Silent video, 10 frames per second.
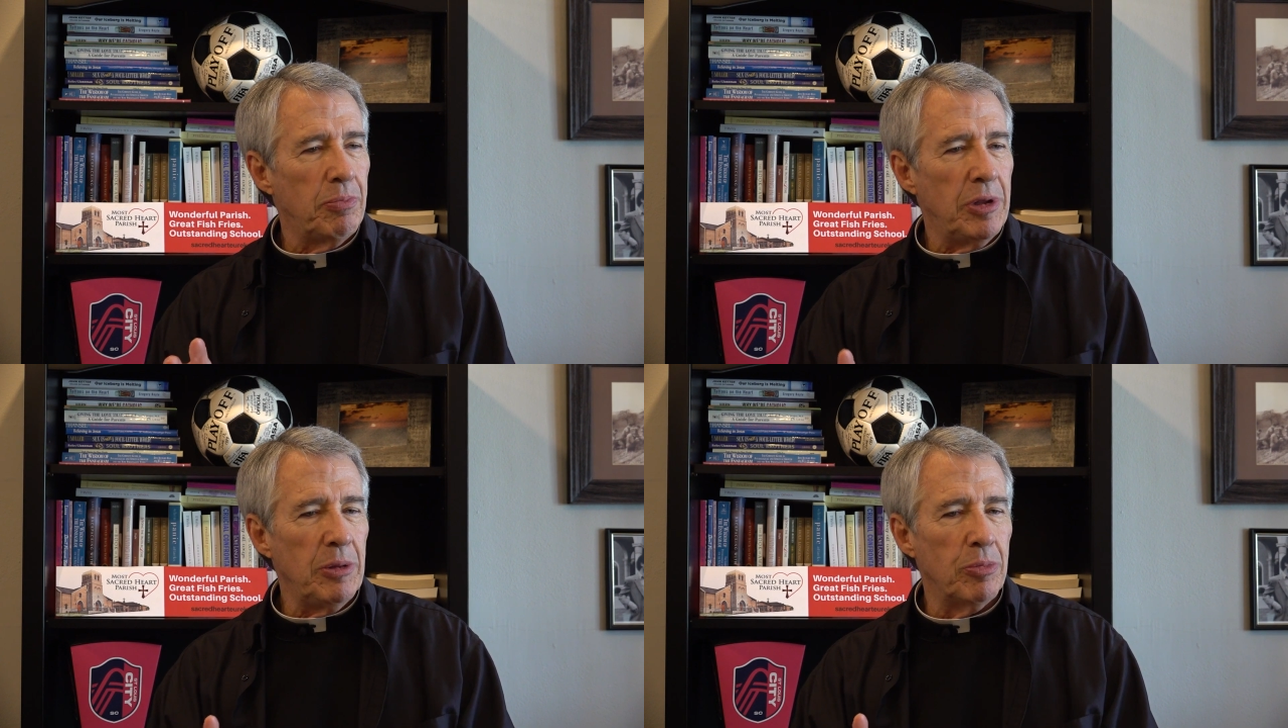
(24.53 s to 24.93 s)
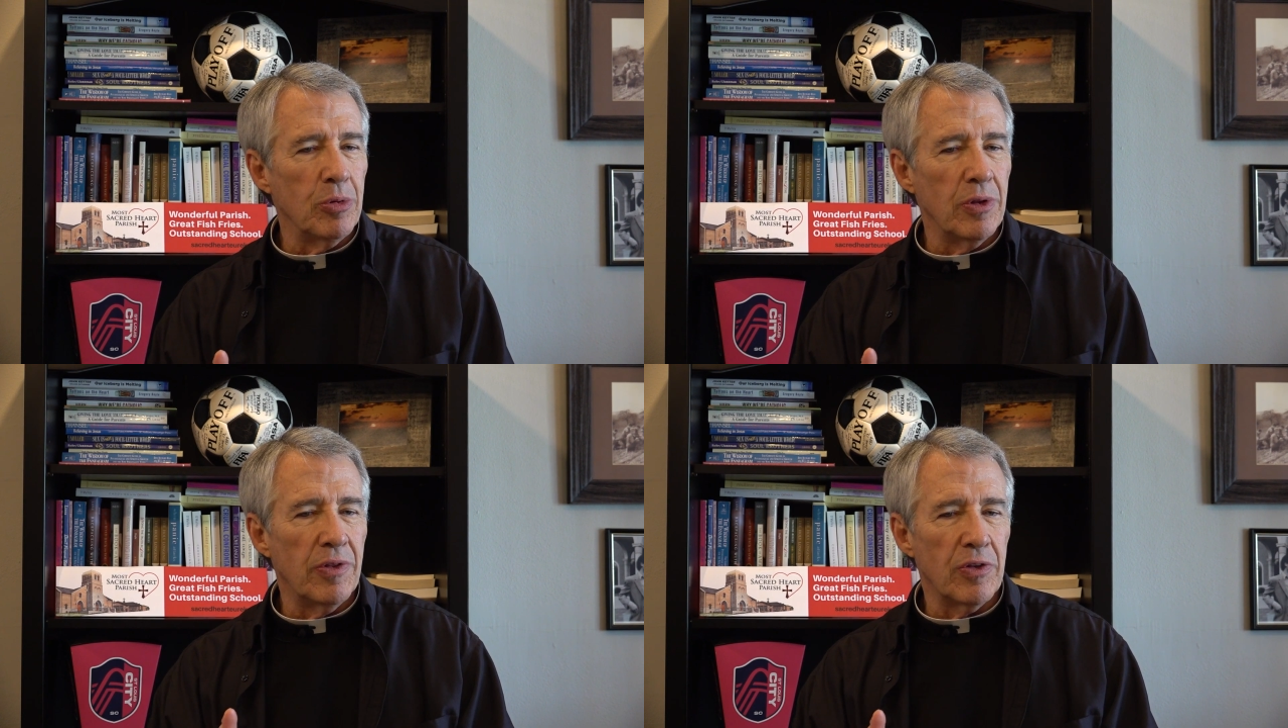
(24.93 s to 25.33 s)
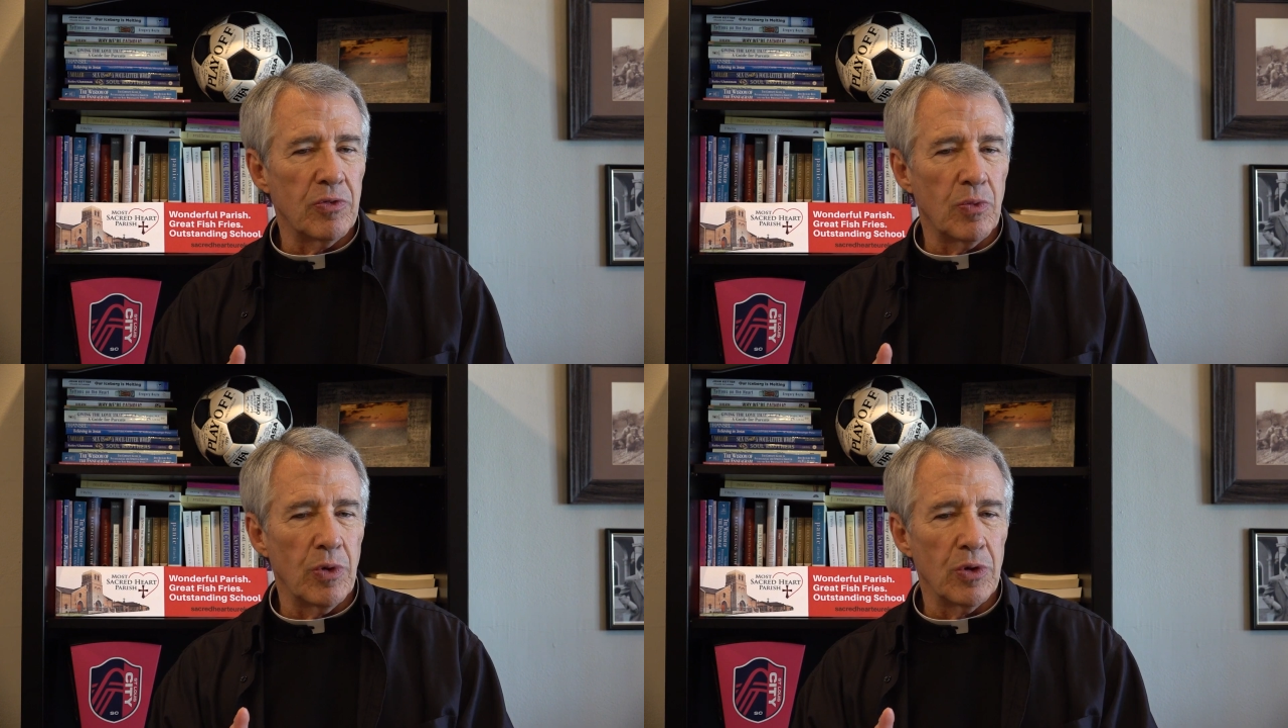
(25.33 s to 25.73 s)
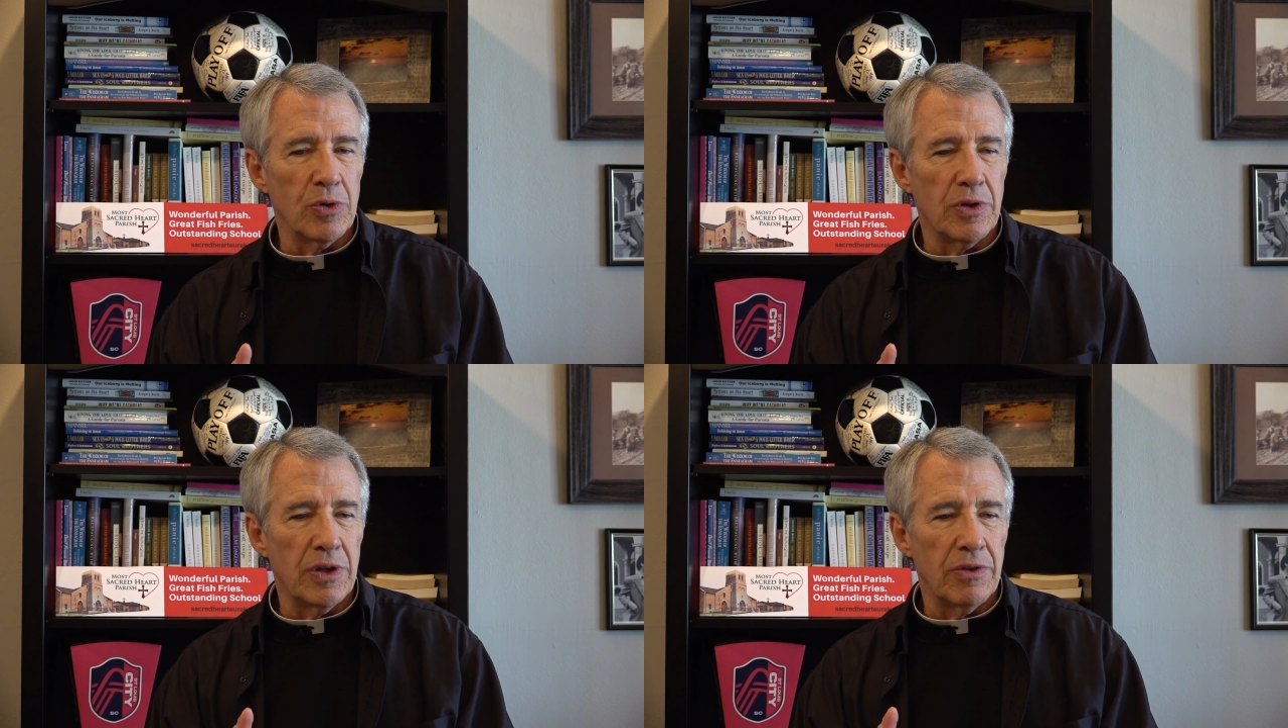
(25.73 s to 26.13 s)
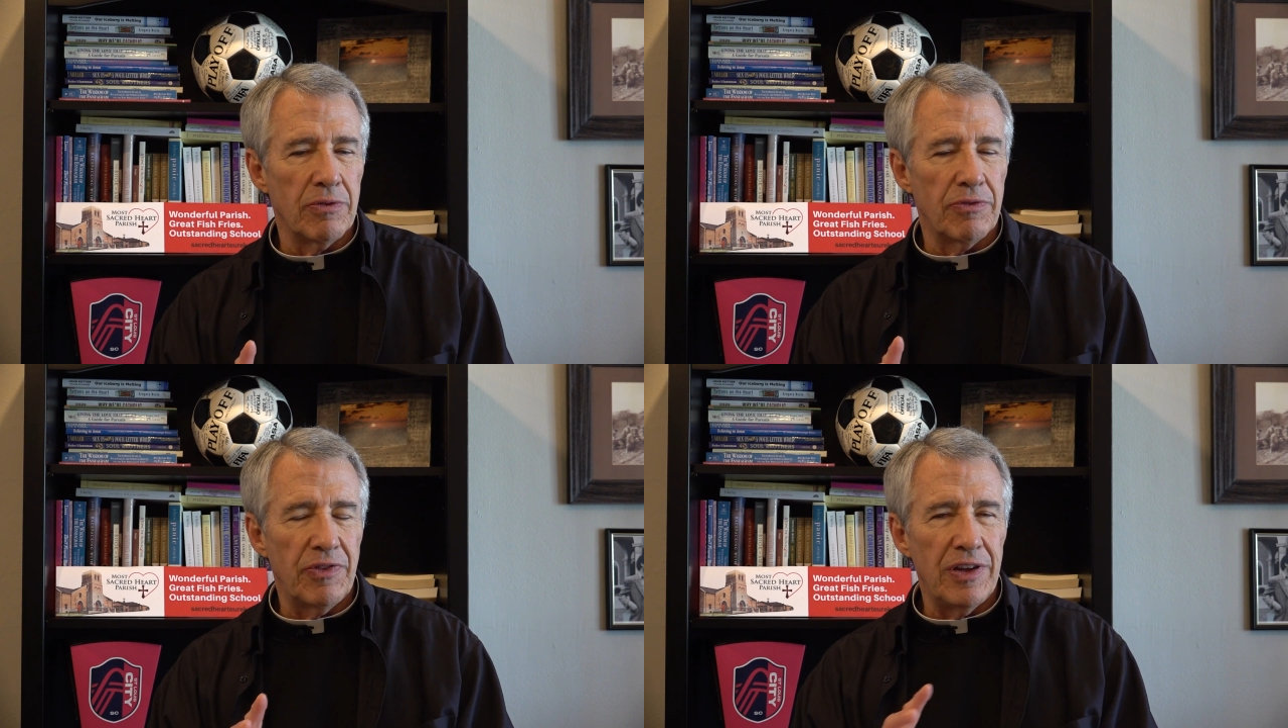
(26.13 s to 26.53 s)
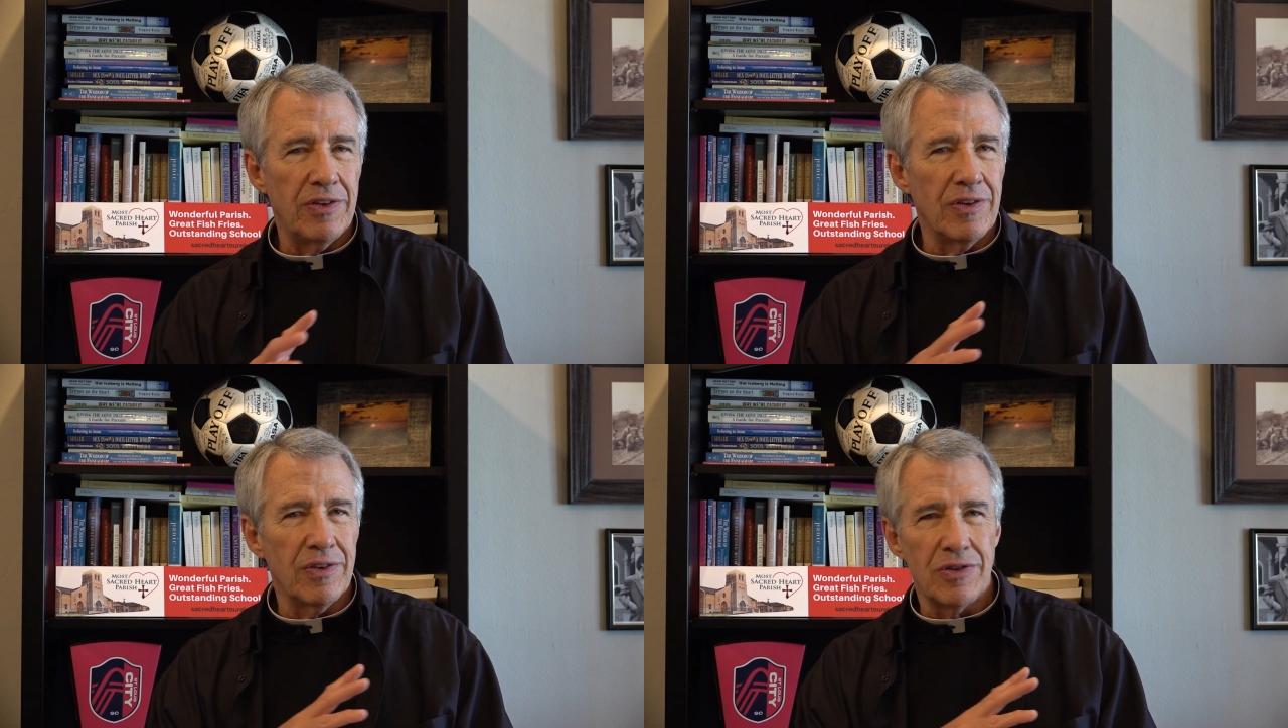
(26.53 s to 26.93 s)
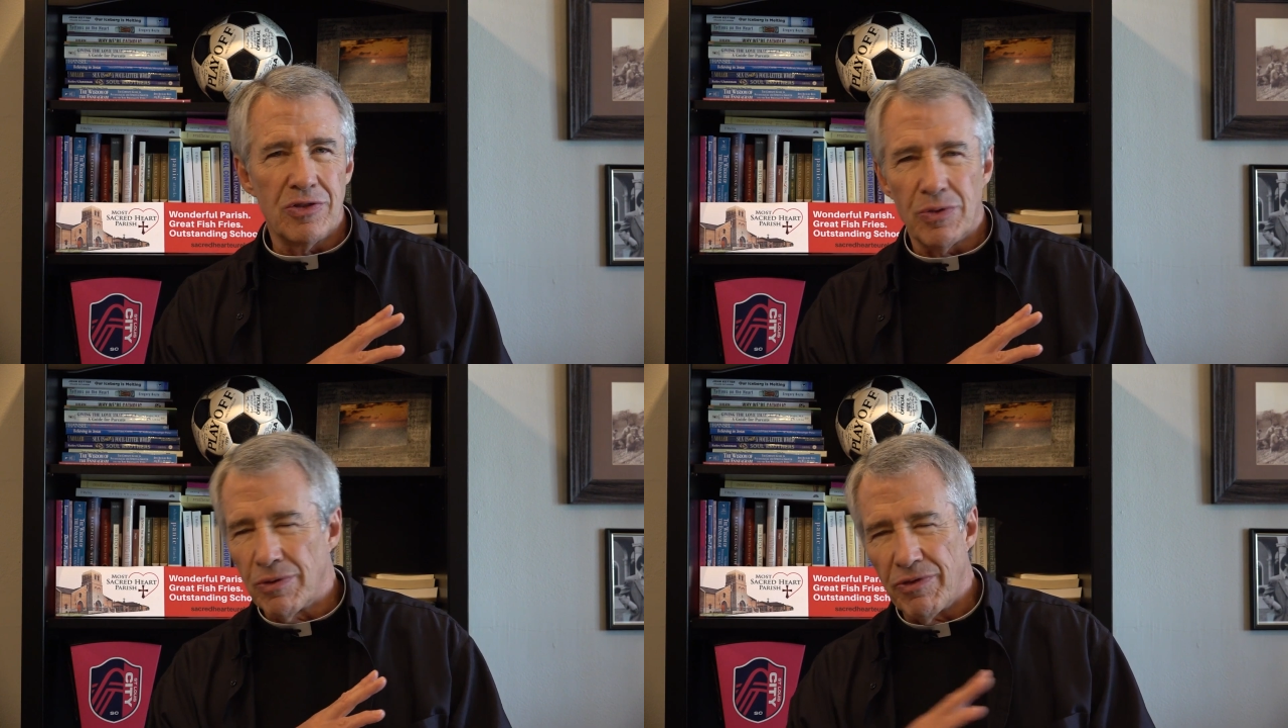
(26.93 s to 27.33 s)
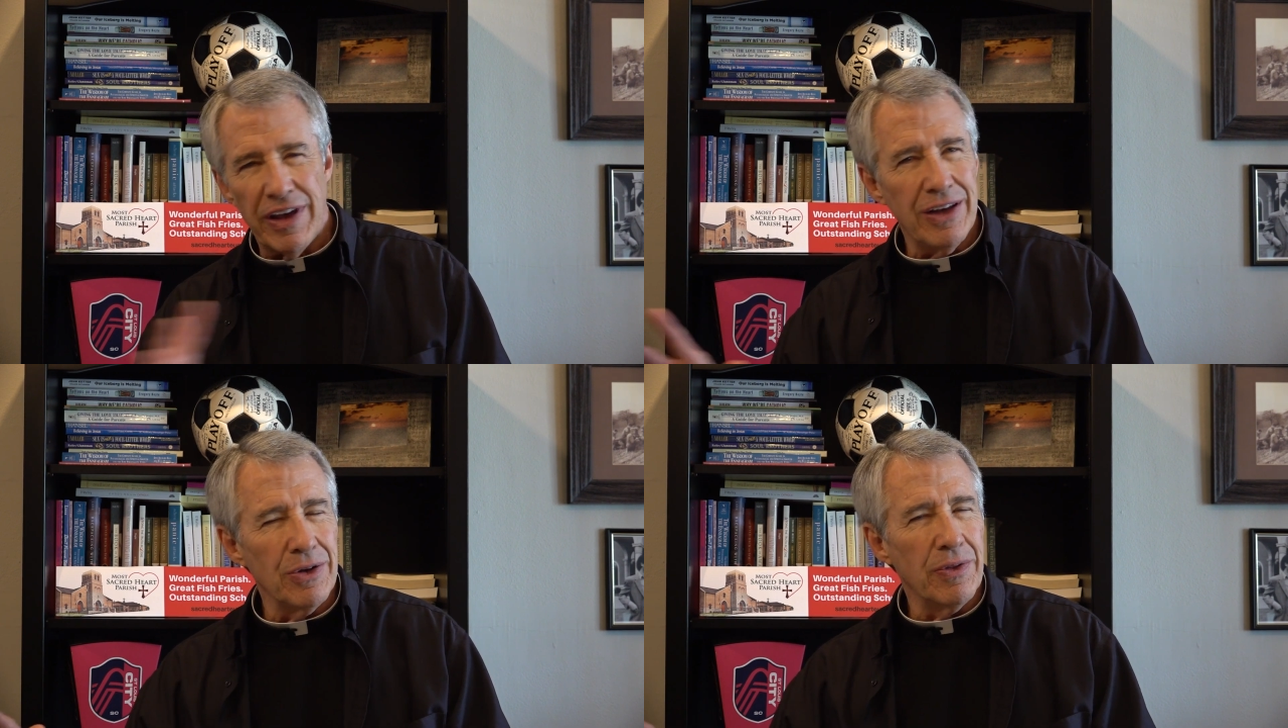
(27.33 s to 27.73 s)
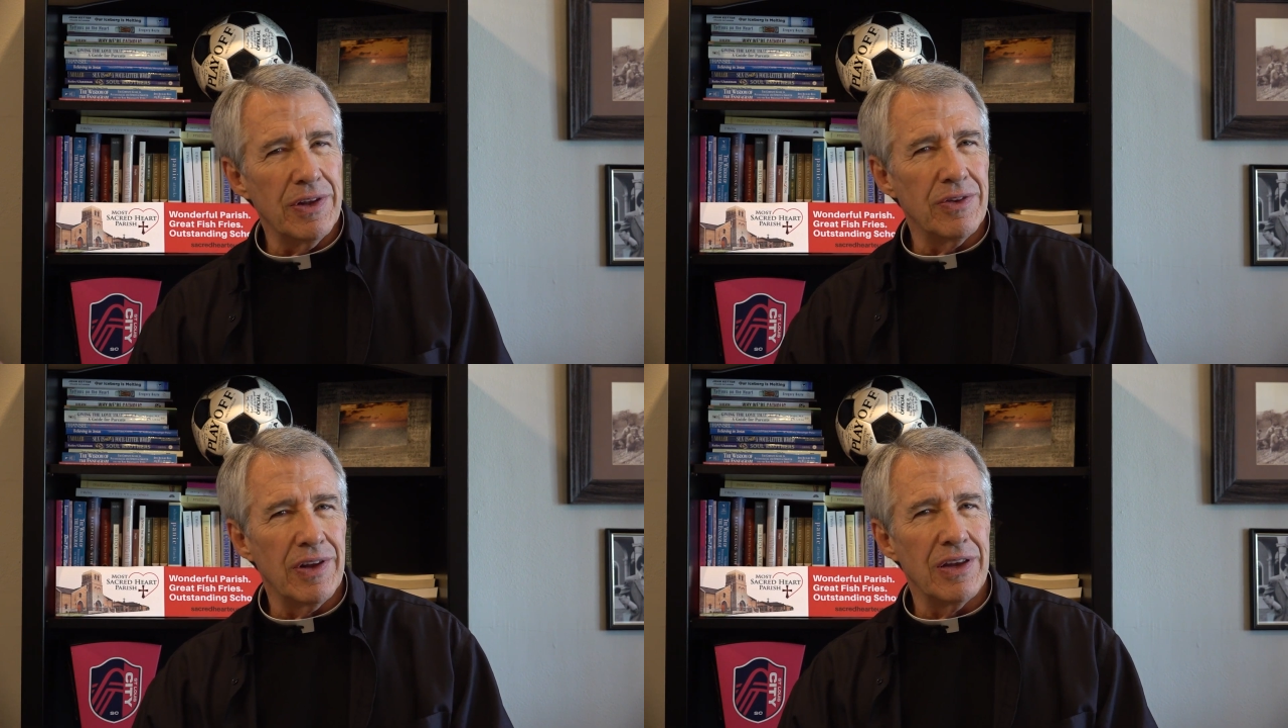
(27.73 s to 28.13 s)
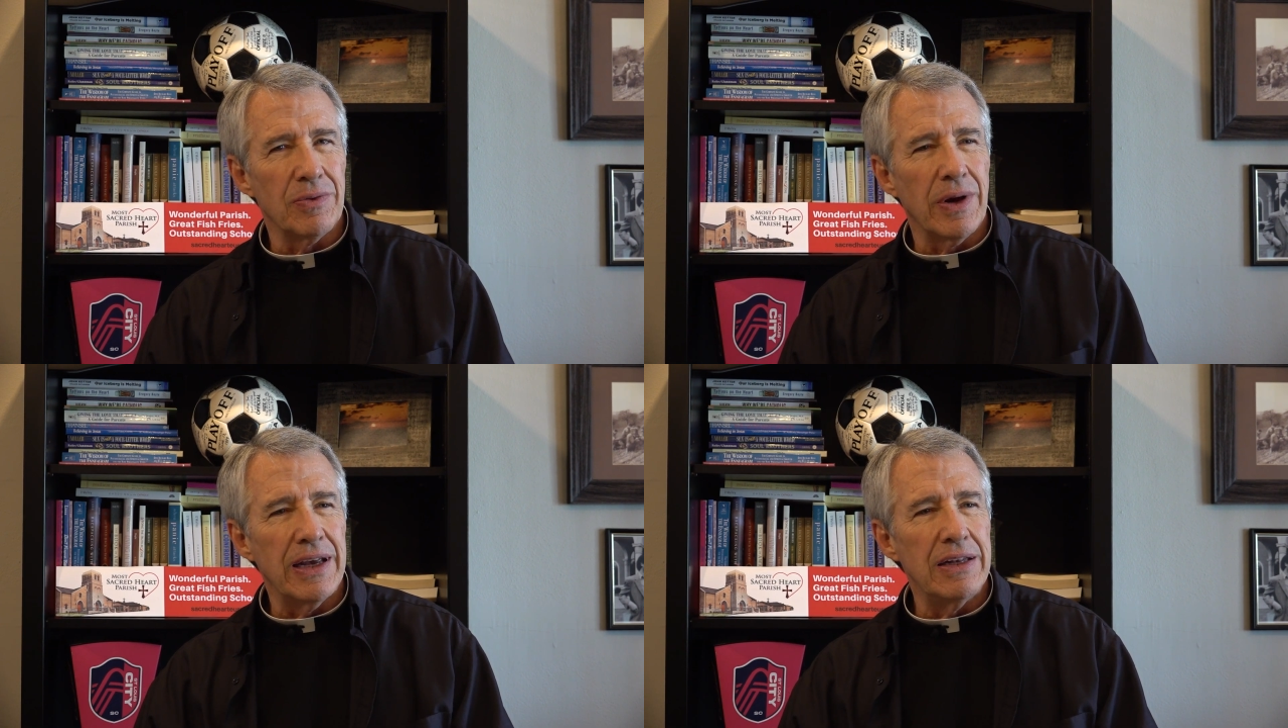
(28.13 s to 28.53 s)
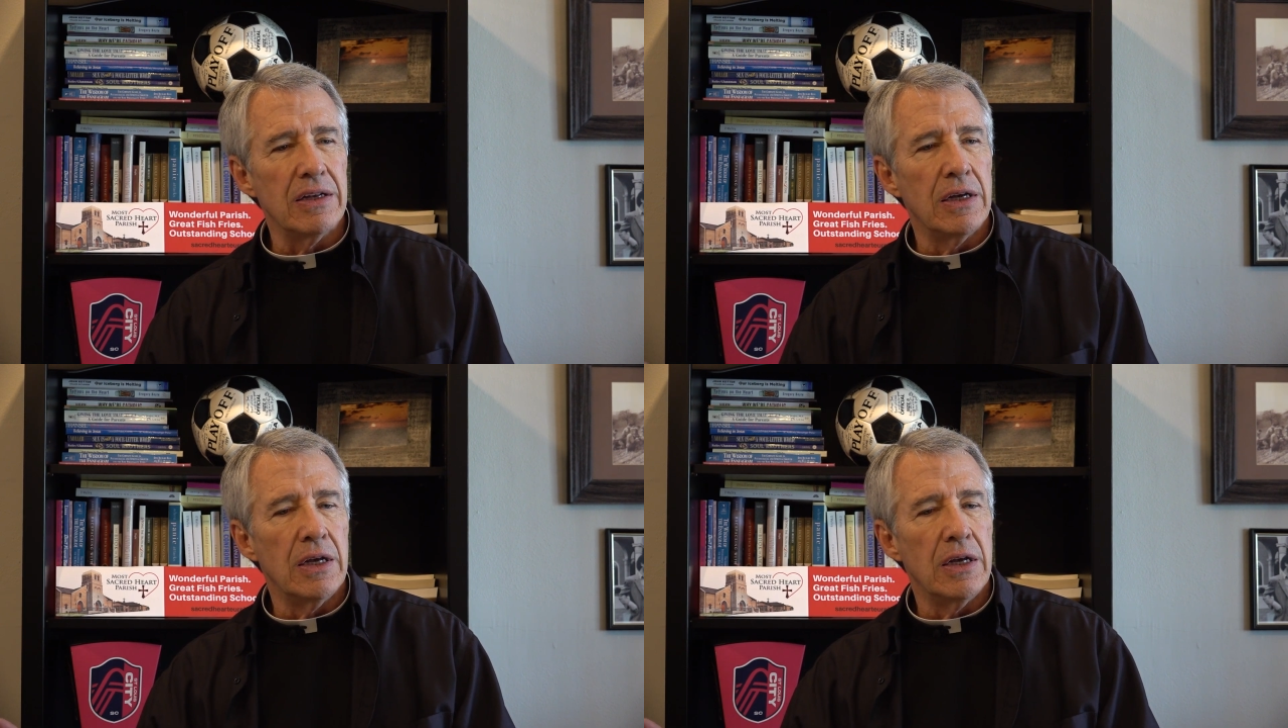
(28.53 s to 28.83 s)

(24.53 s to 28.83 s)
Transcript: people in this world facing such travail these days, right?